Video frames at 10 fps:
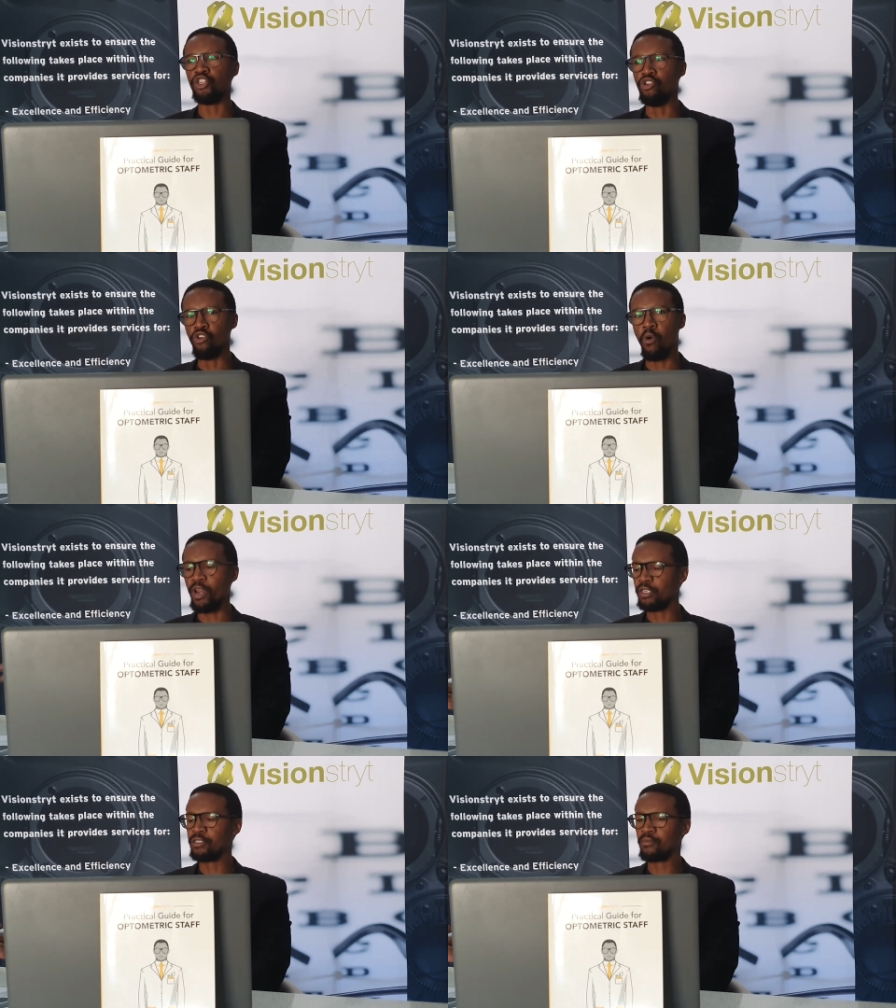you know
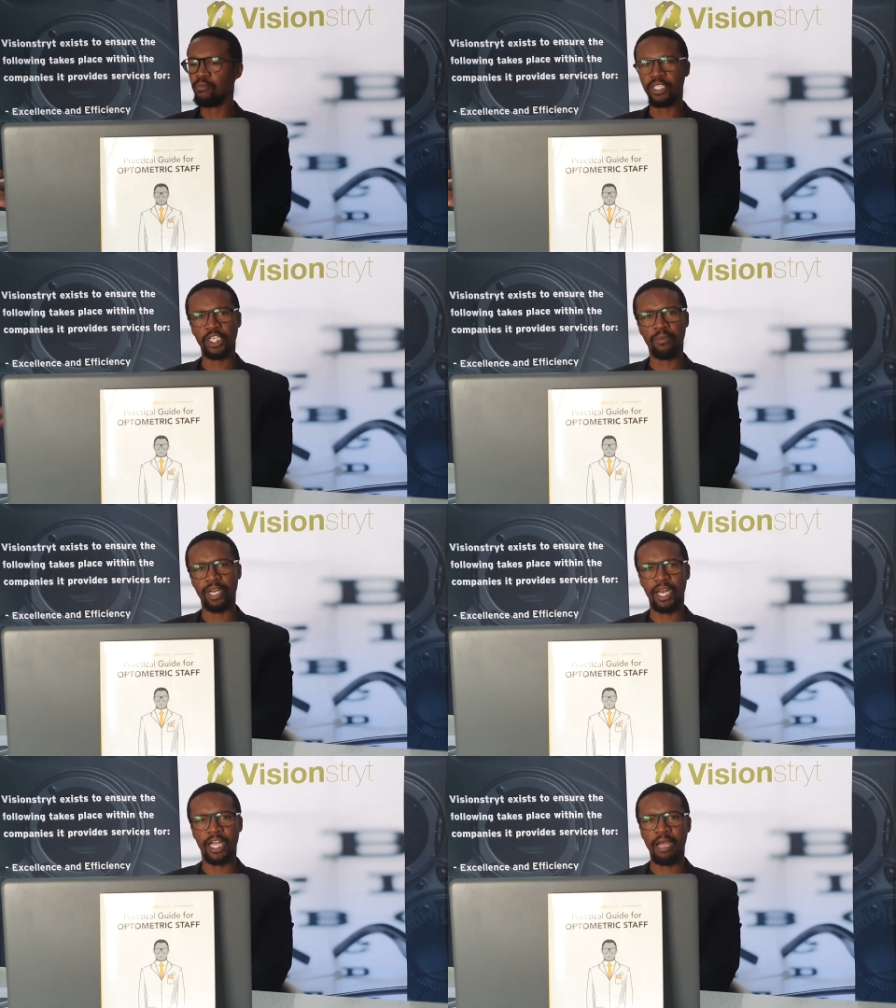when mr
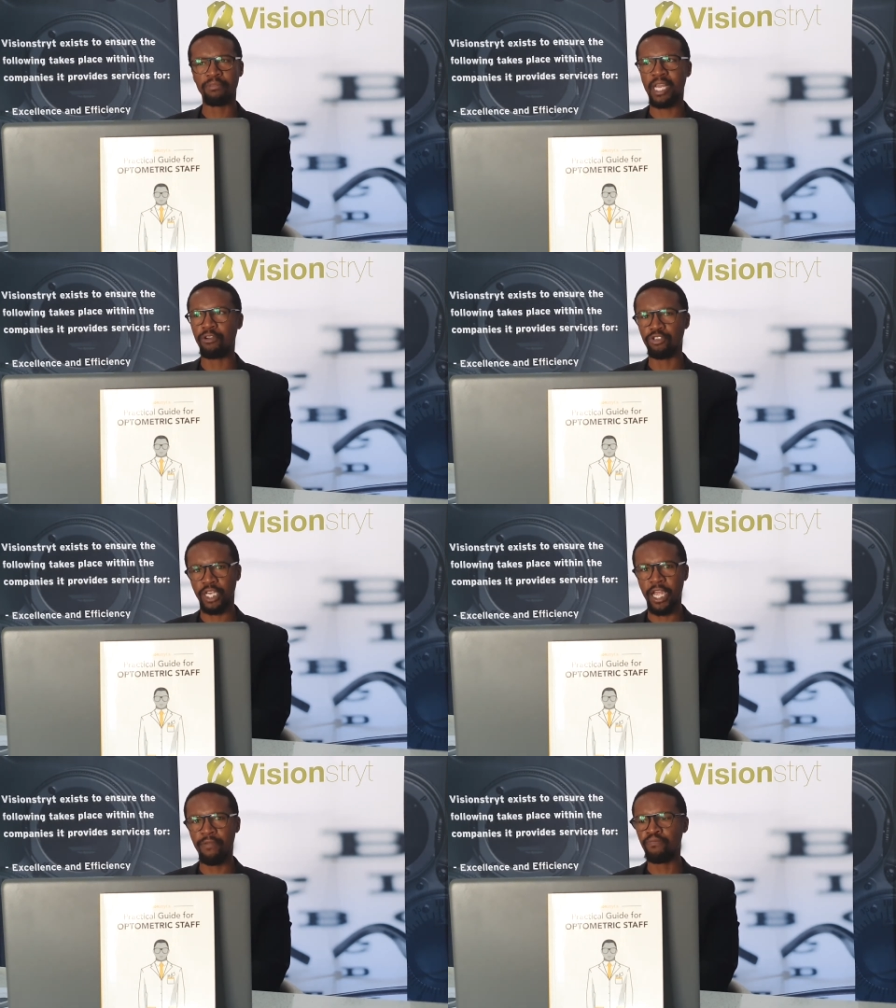Chabalala comes now
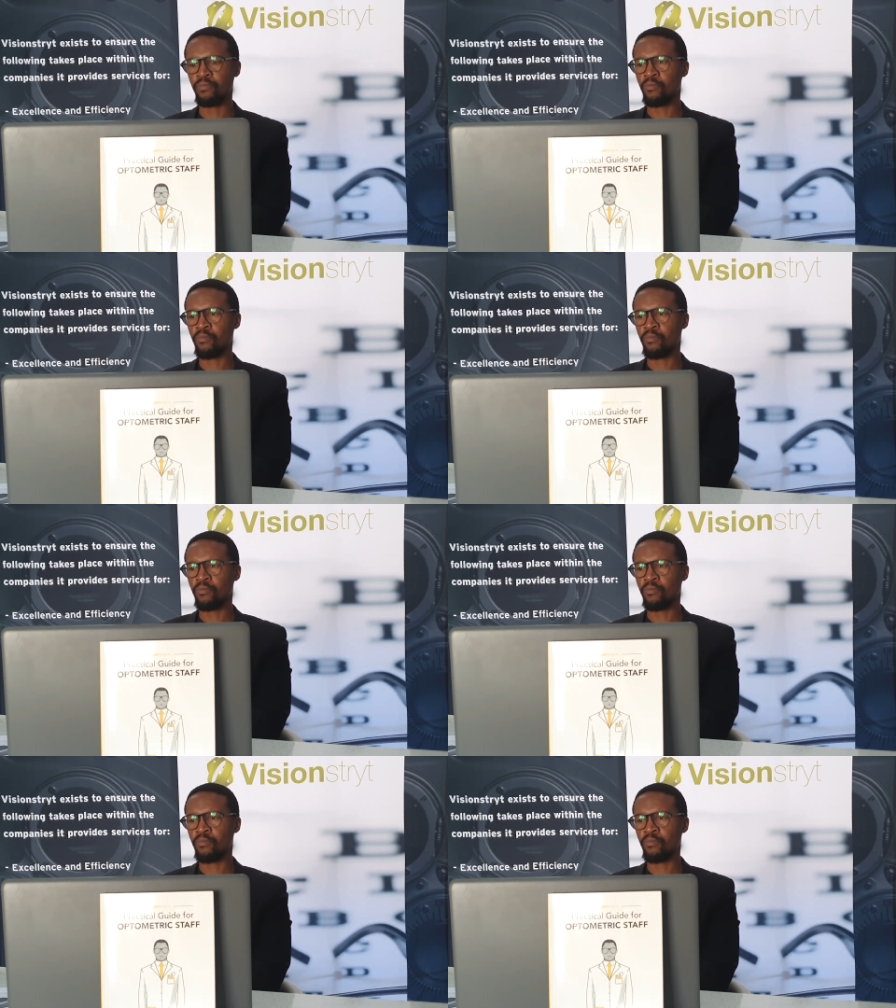today